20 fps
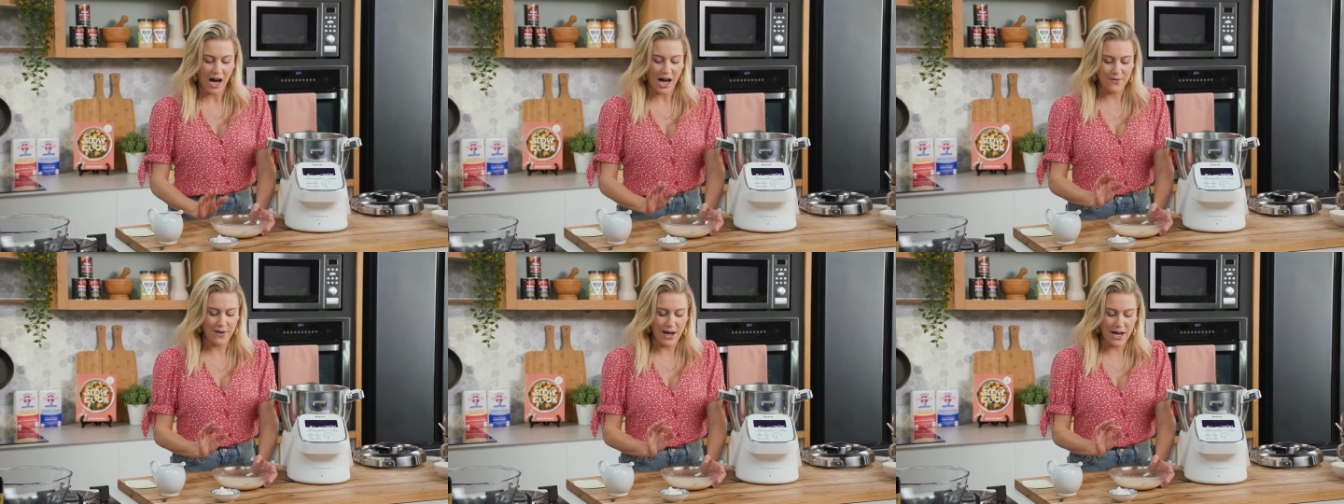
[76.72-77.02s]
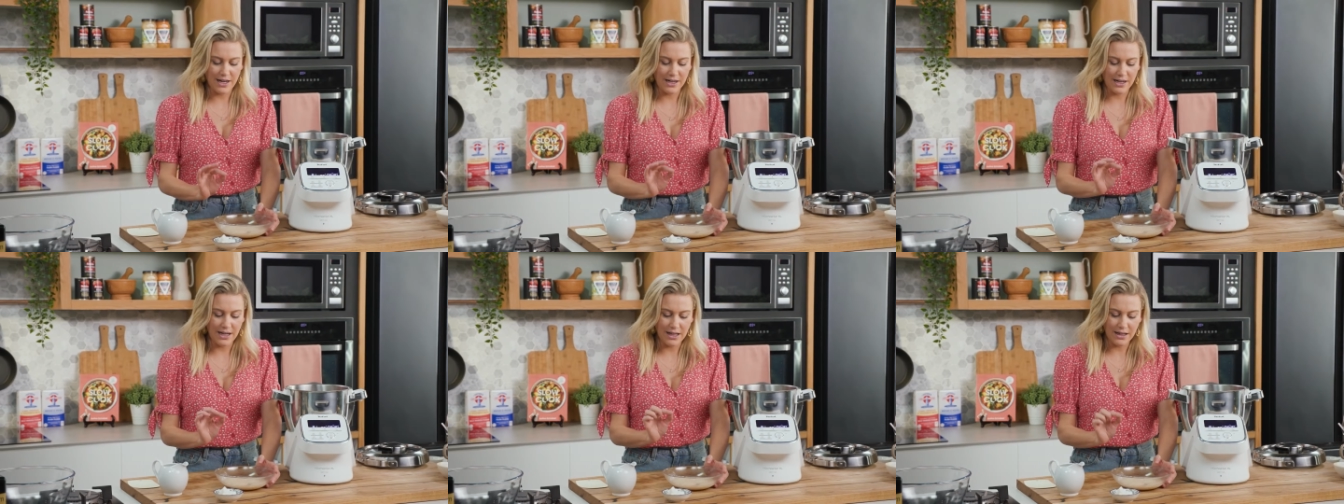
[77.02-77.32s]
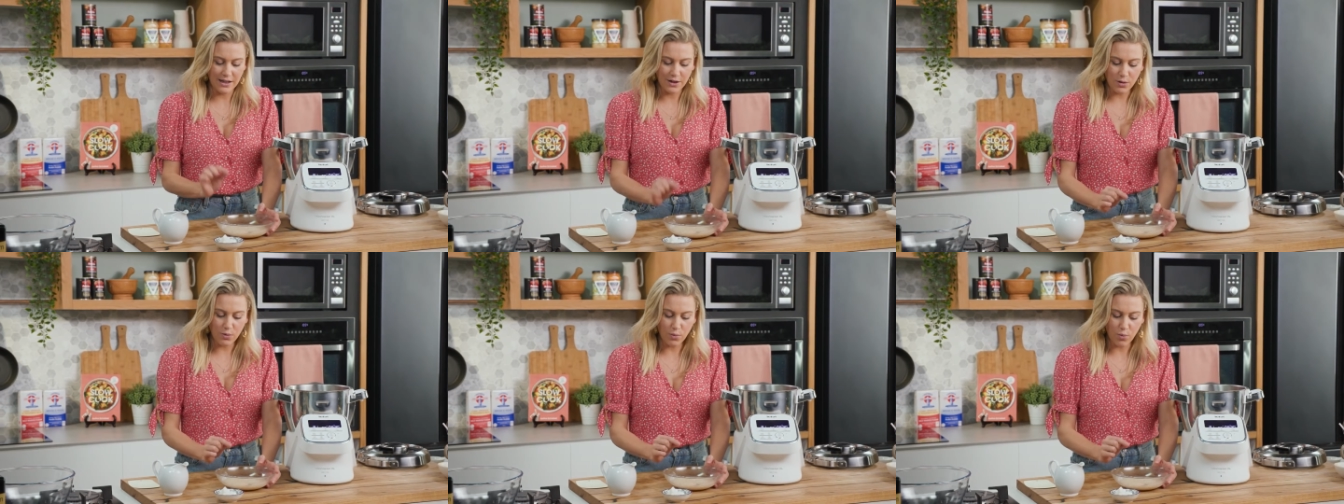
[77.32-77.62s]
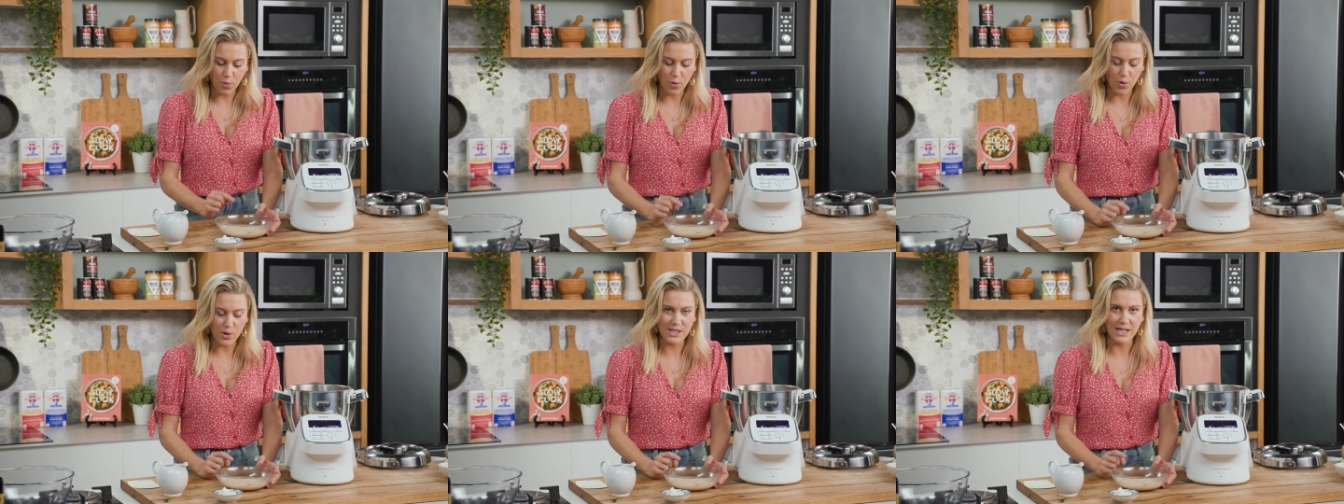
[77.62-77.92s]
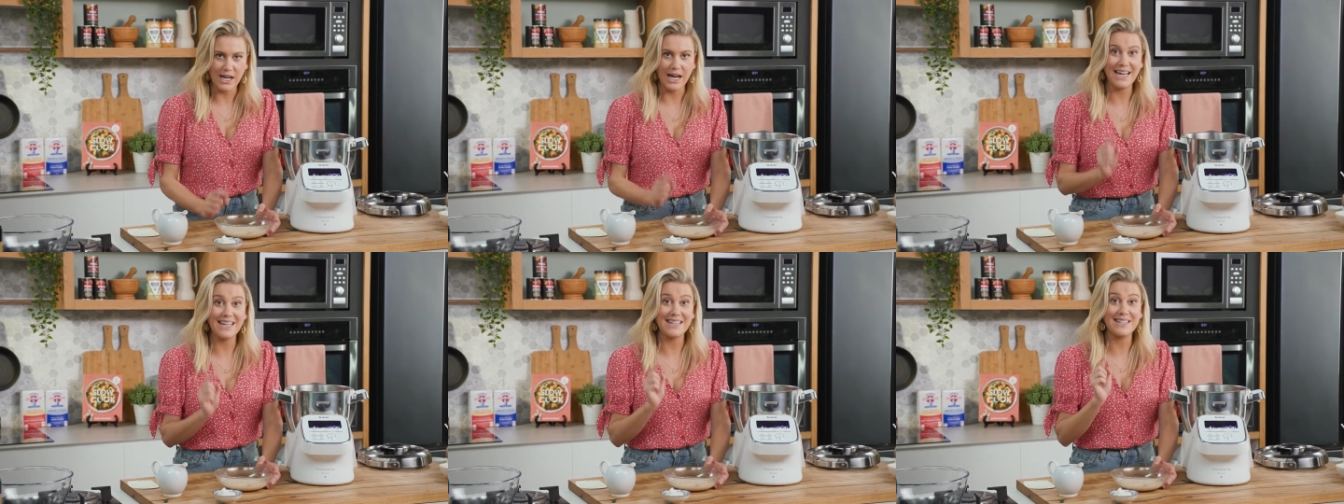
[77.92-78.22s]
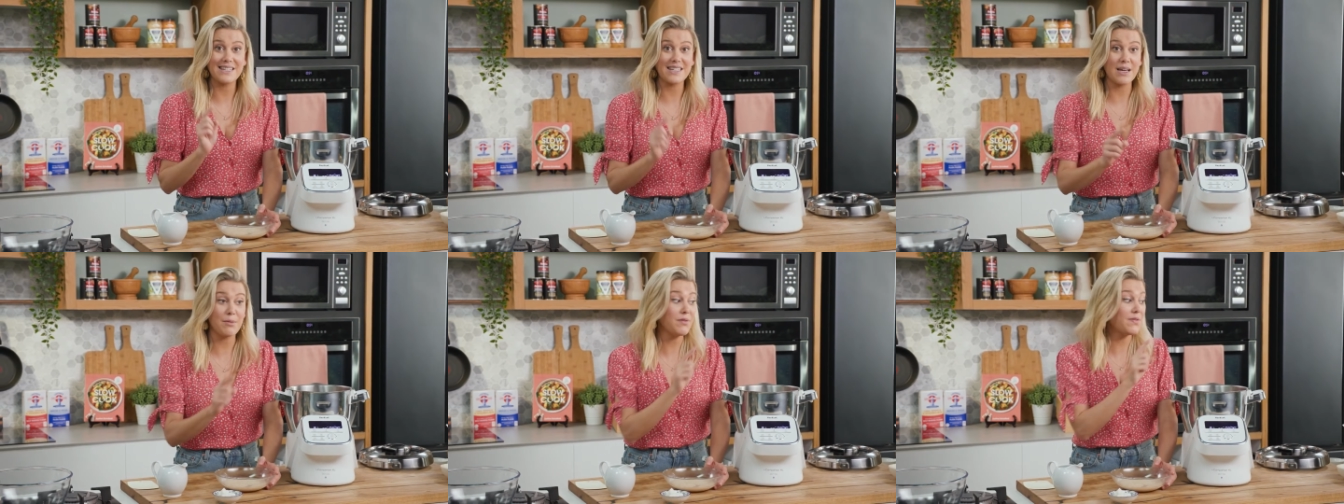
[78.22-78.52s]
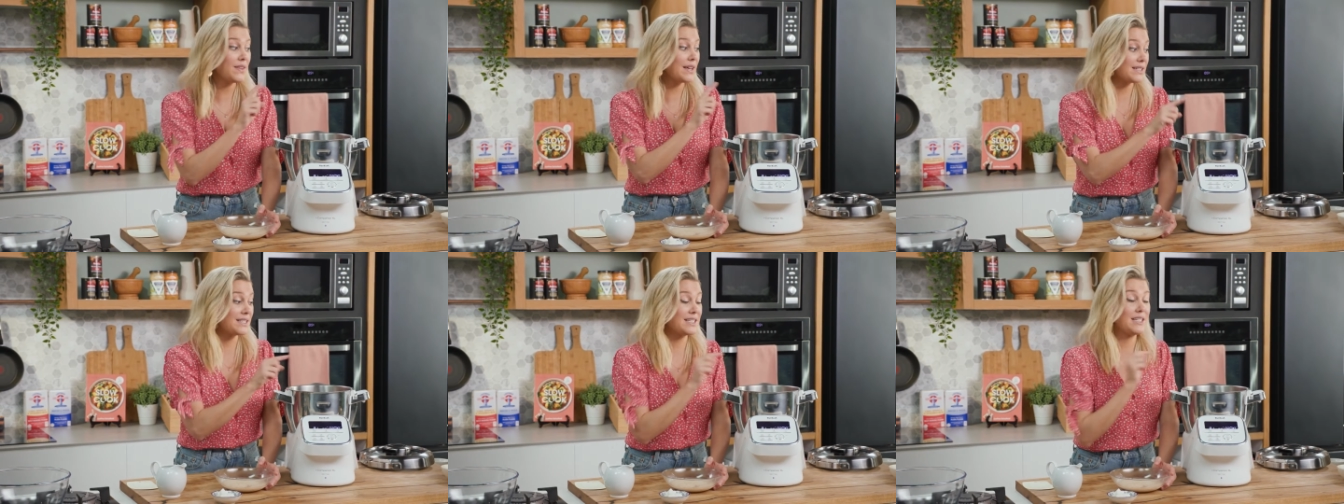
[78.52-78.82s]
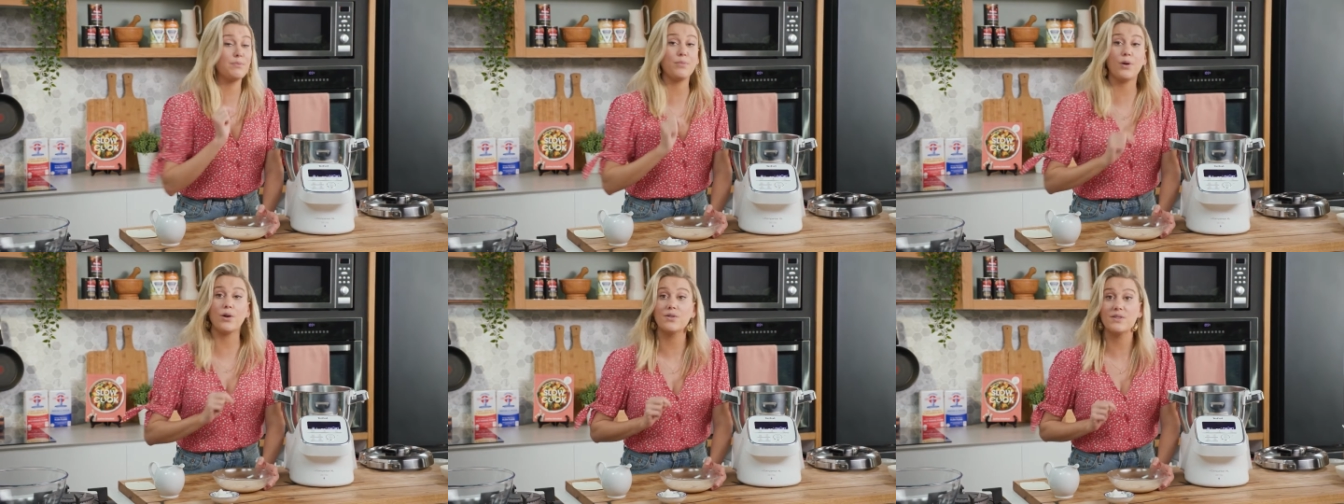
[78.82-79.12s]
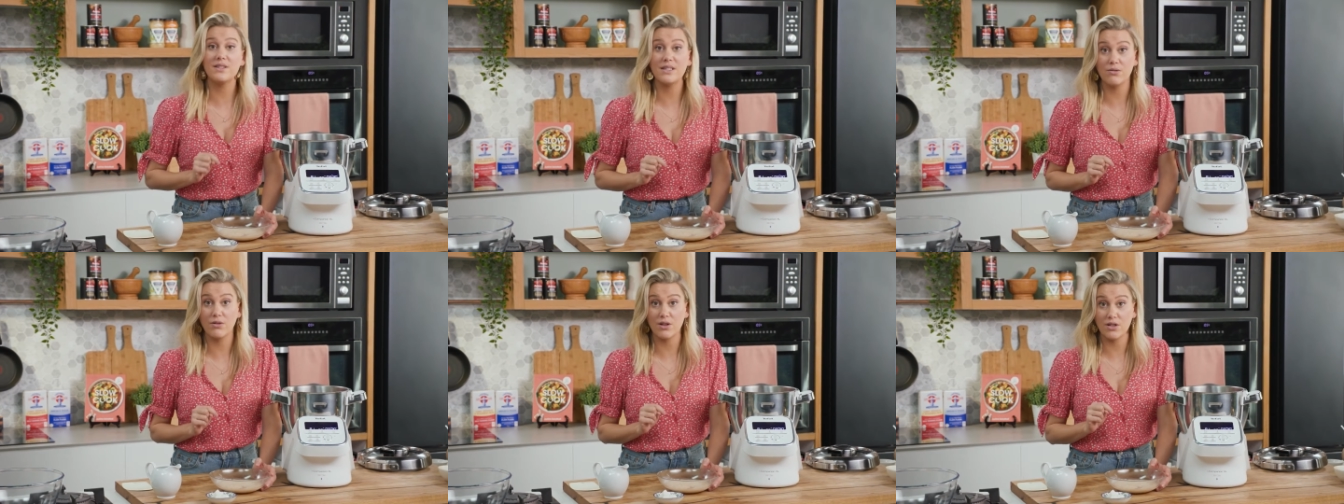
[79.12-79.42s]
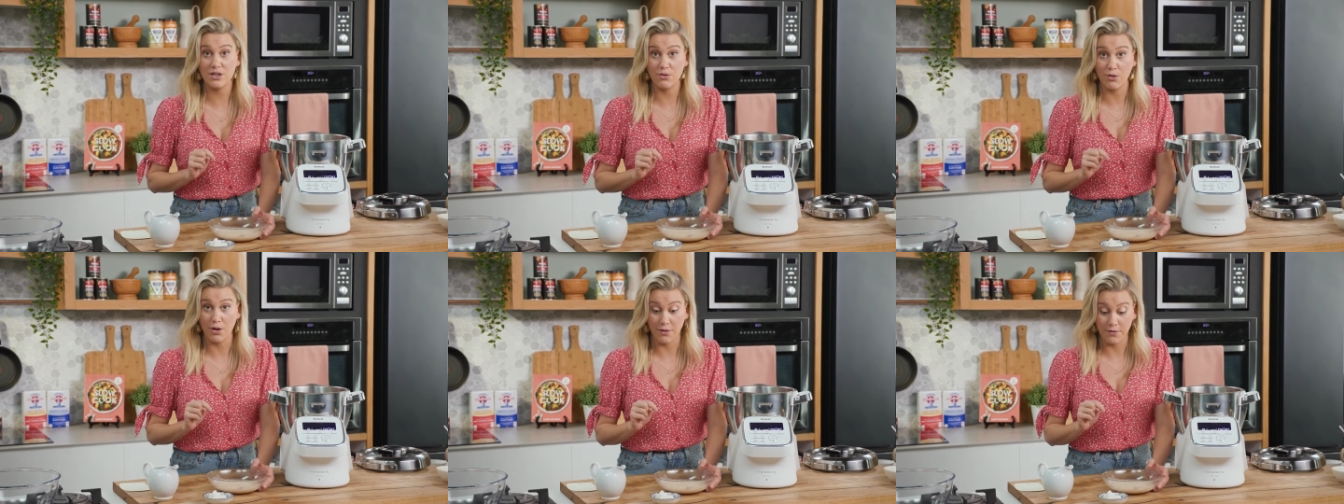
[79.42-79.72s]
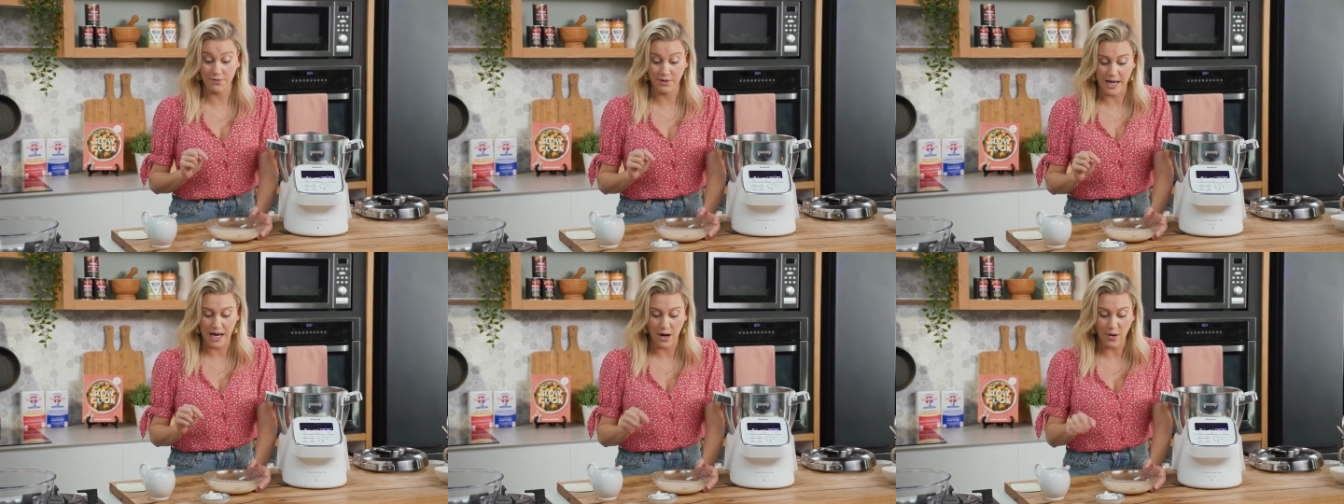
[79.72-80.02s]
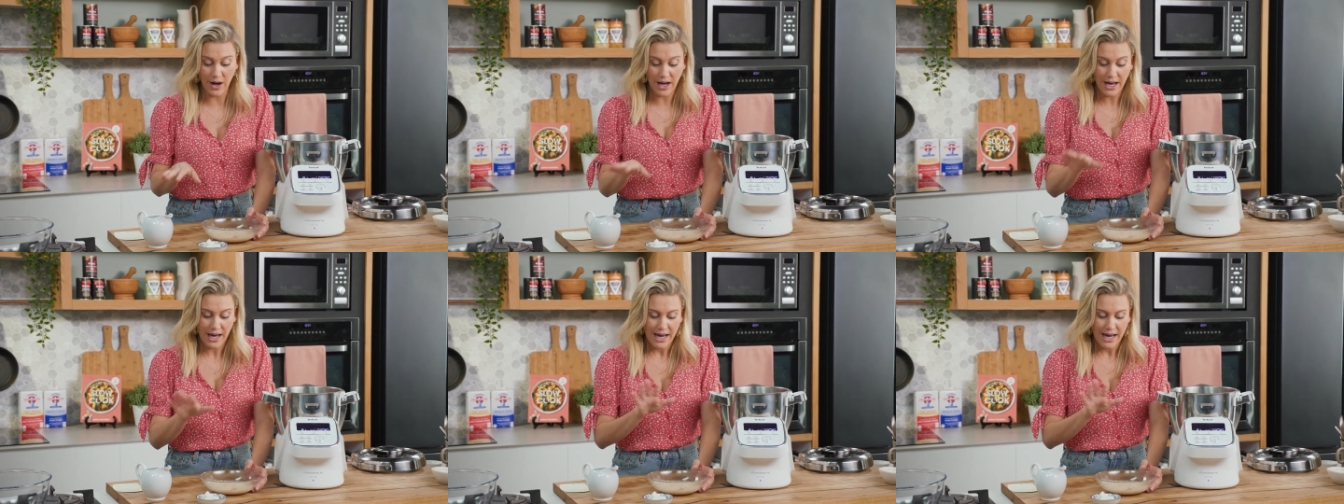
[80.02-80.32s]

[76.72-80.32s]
I've added a little water and some of that Tipo 00 flour